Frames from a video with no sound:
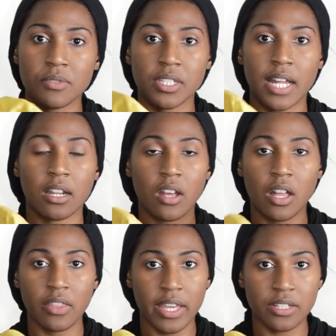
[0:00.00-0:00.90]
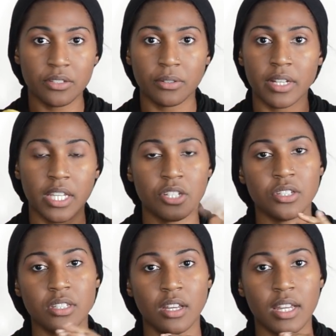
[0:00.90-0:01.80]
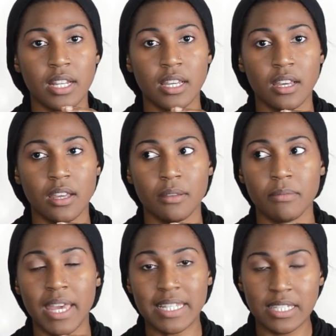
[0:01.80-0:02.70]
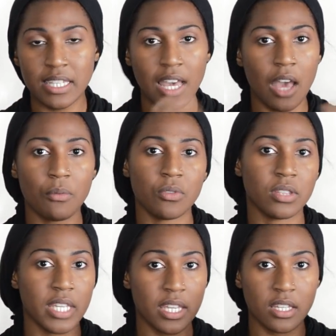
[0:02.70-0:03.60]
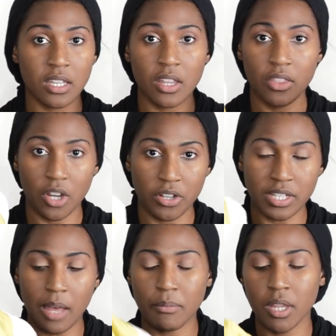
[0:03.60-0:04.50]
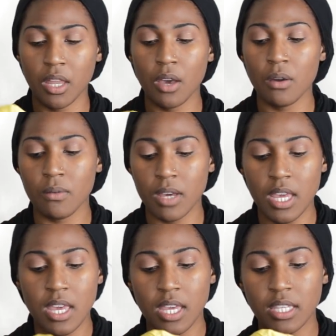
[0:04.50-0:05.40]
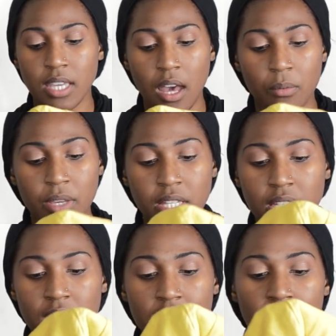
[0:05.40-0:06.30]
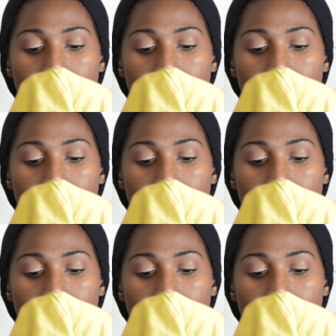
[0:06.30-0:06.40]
She's got an online store and she's on Etsy. I will link her shop below, y'all willing.